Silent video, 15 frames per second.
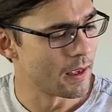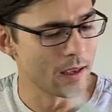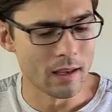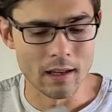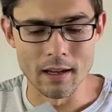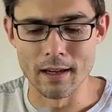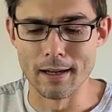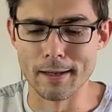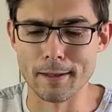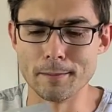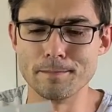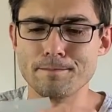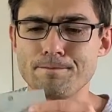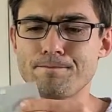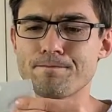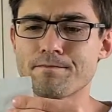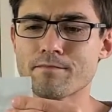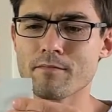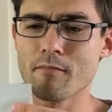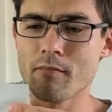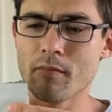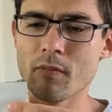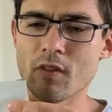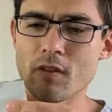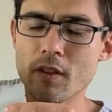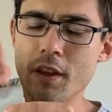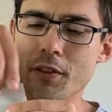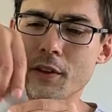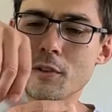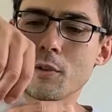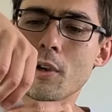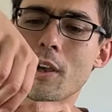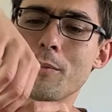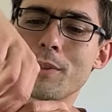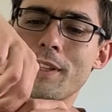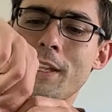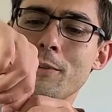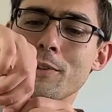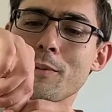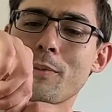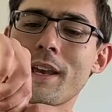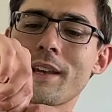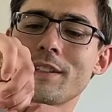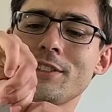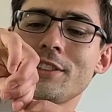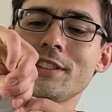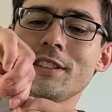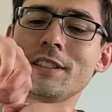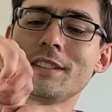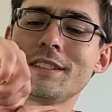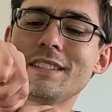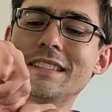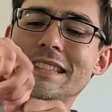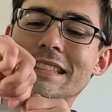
Nothing too complicated with the packaging. It